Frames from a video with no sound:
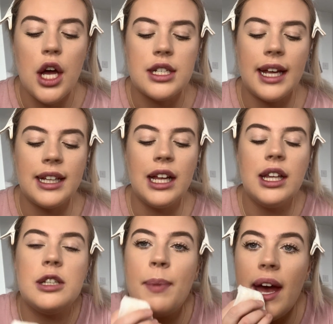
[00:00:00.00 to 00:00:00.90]
It's like the
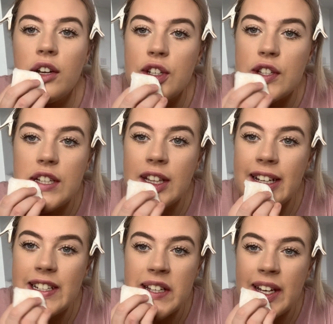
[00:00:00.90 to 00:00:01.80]
littlest bit, and just
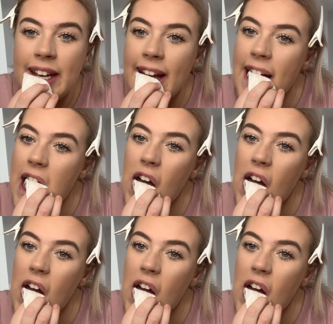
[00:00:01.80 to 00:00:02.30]
literally